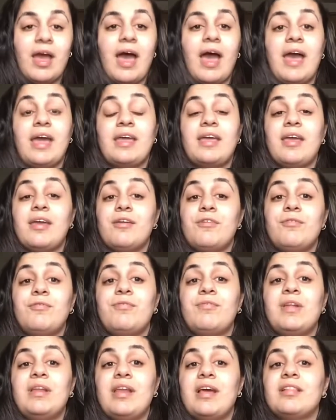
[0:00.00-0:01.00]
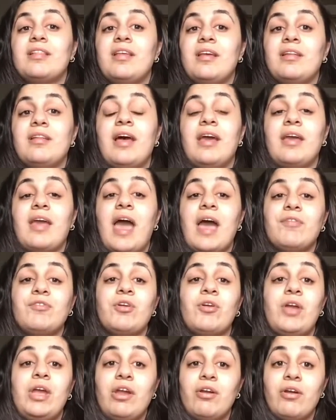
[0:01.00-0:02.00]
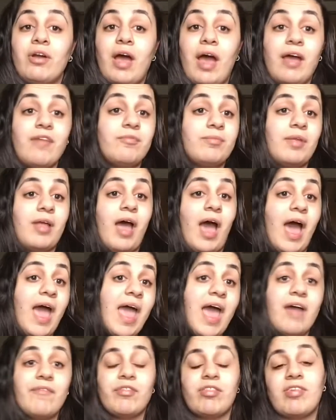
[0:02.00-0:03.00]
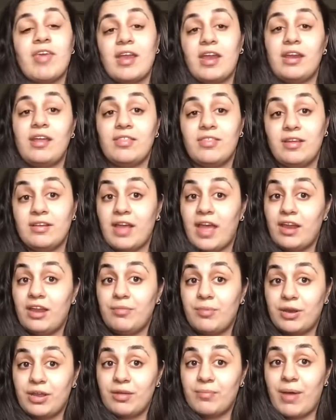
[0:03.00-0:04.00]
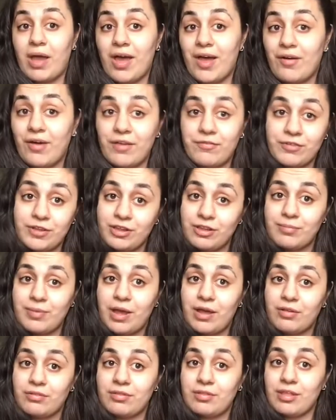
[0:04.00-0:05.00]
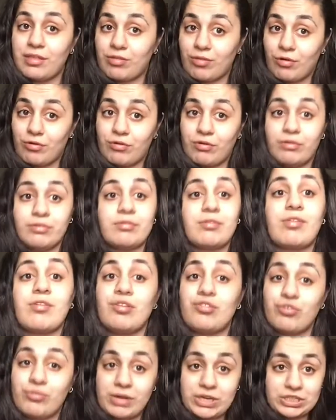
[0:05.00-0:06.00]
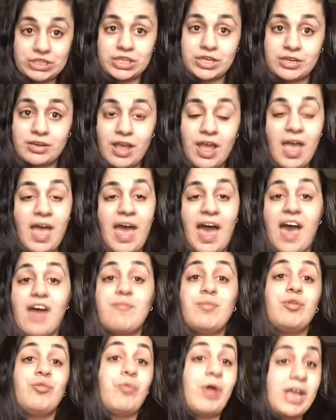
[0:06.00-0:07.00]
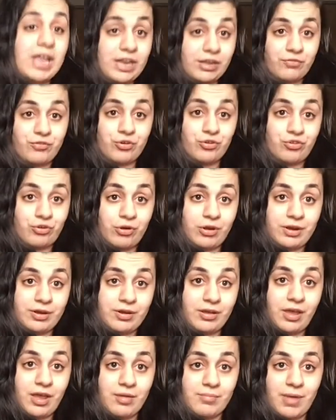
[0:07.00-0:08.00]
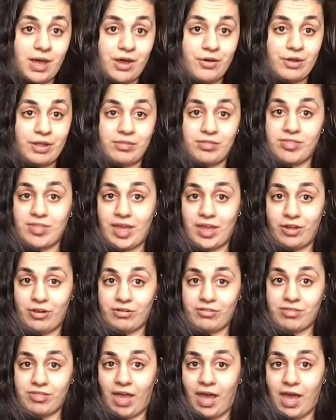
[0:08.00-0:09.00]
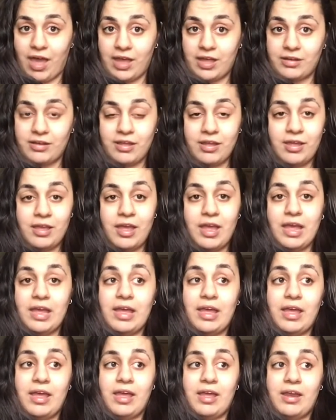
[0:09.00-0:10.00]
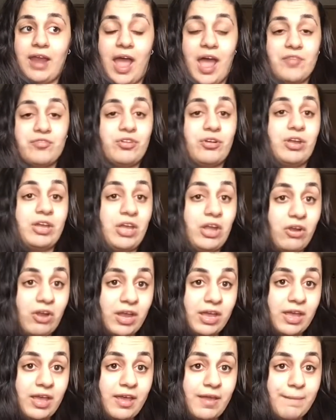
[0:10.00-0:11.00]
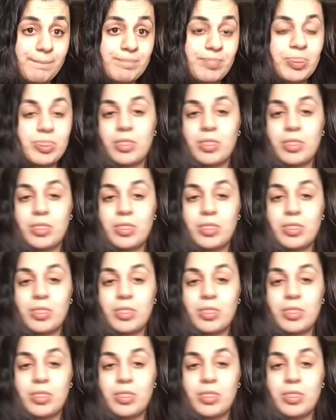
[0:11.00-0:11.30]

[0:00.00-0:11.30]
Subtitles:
I give nothing, like, after hearing, I haven't said anything to anybody about how I feel about this whole situation. I've been waiting for Jordyn to come out and say her side, and after hearing it,